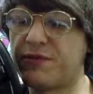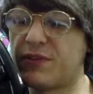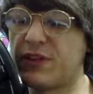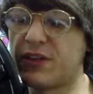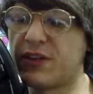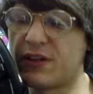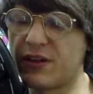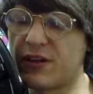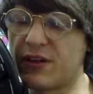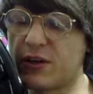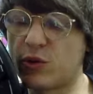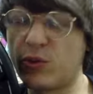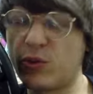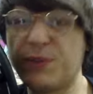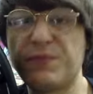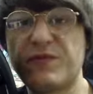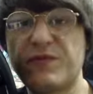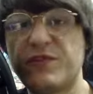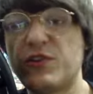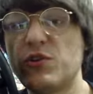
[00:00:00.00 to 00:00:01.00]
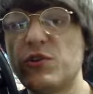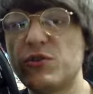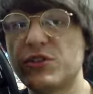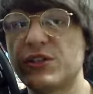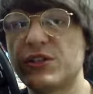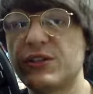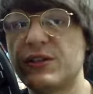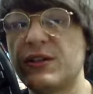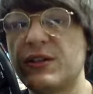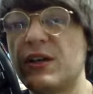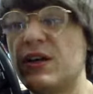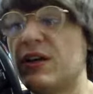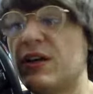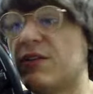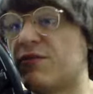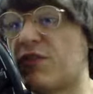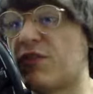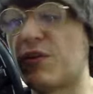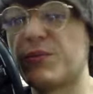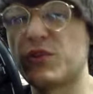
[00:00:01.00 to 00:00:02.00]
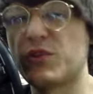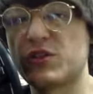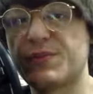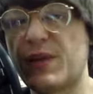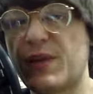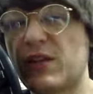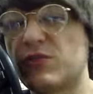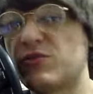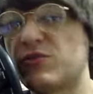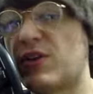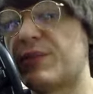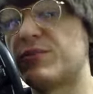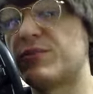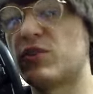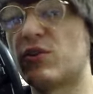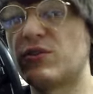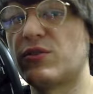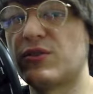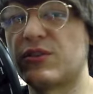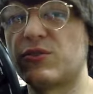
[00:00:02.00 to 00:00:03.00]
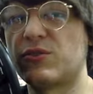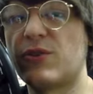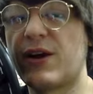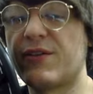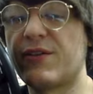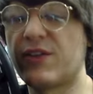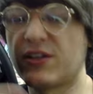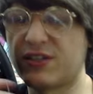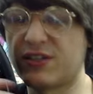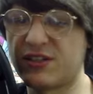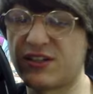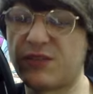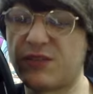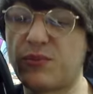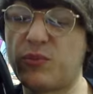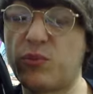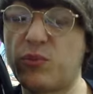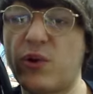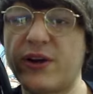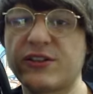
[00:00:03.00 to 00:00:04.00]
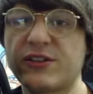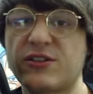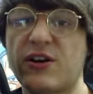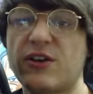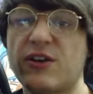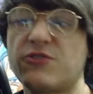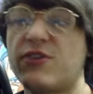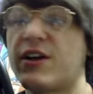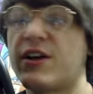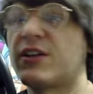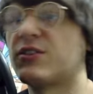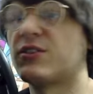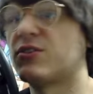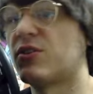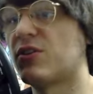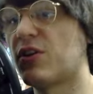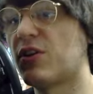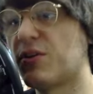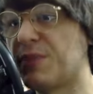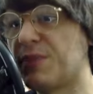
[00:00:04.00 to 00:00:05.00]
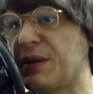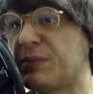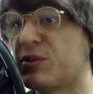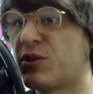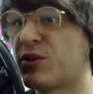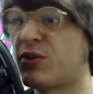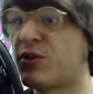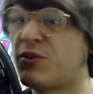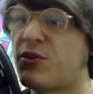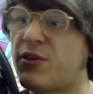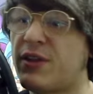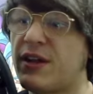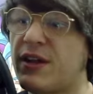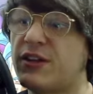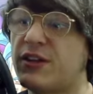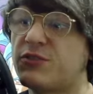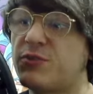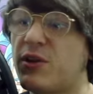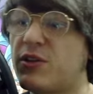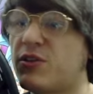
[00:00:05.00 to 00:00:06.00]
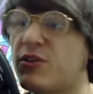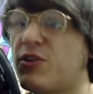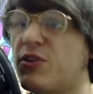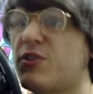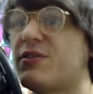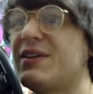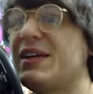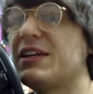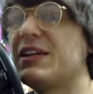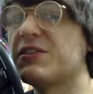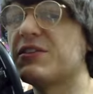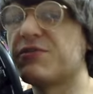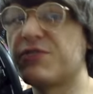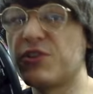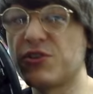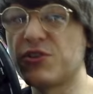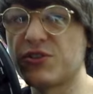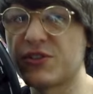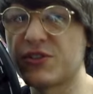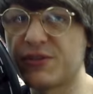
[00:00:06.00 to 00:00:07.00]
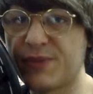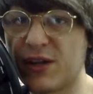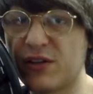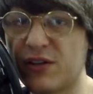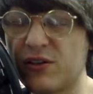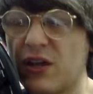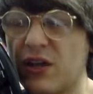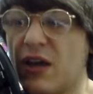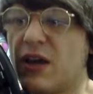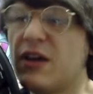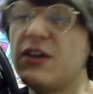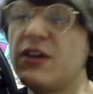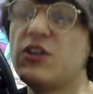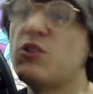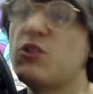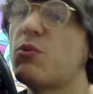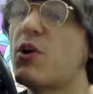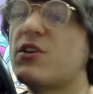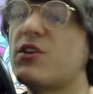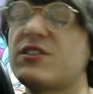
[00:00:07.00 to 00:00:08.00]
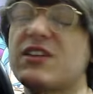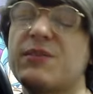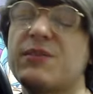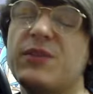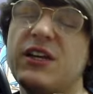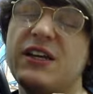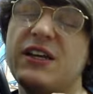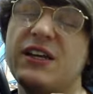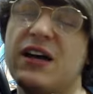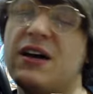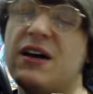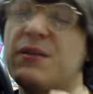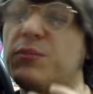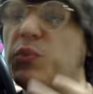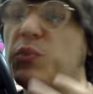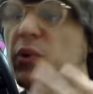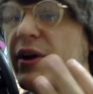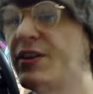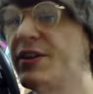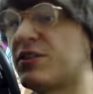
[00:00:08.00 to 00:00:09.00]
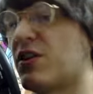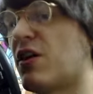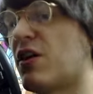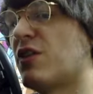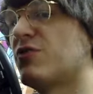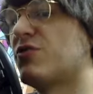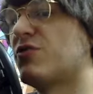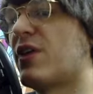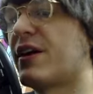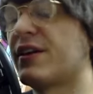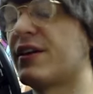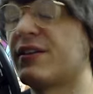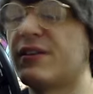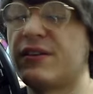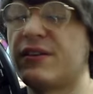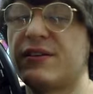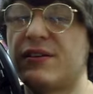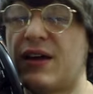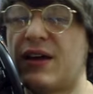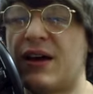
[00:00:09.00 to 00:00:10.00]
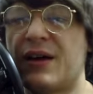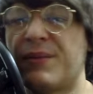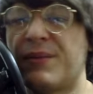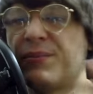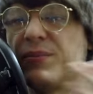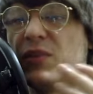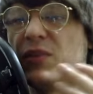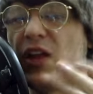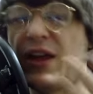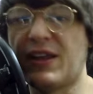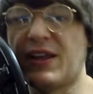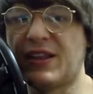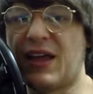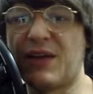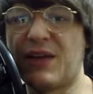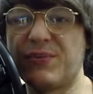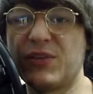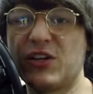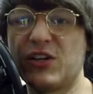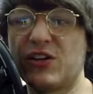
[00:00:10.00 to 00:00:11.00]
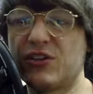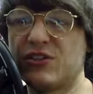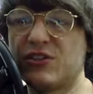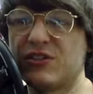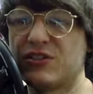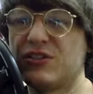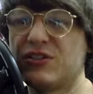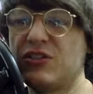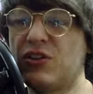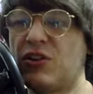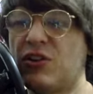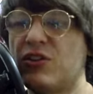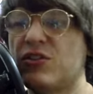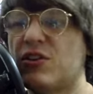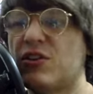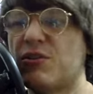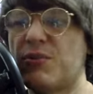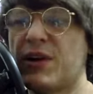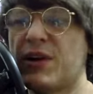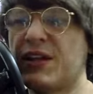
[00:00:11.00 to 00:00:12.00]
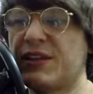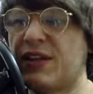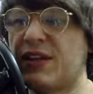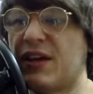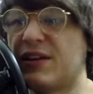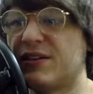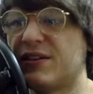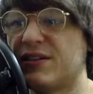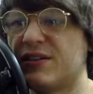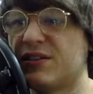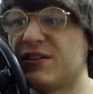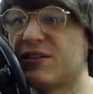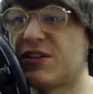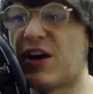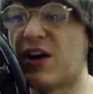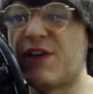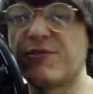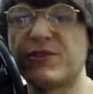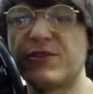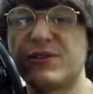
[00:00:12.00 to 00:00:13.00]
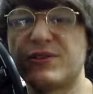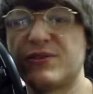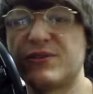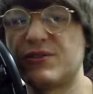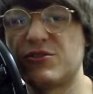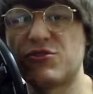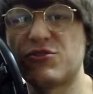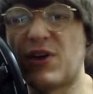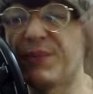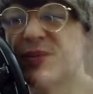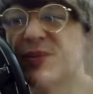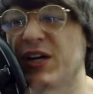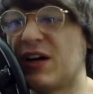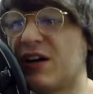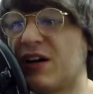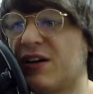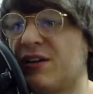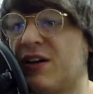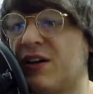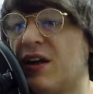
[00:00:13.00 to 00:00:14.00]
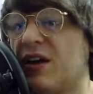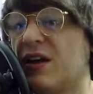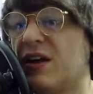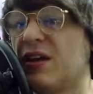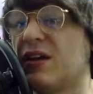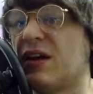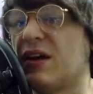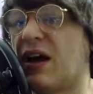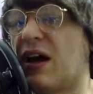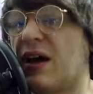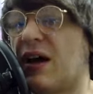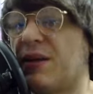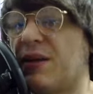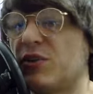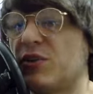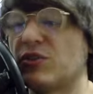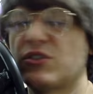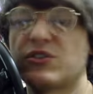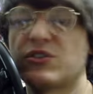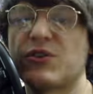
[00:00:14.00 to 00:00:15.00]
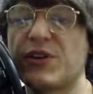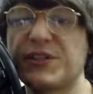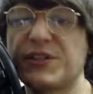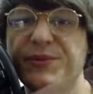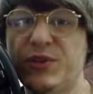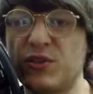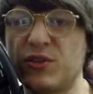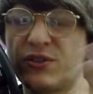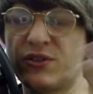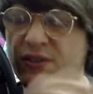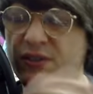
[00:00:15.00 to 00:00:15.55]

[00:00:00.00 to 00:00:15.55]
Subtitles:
the equipped fusion from your spell and trap zone to the graveyard to summon Blue Eyes Tyrant Dragon. So a lot of people don't know that as well. You don't need a fusion spell. You won't summoning Blue Eyes Tyrant Dragon like that, because you're not running that Tyrant trap card. You're just going to be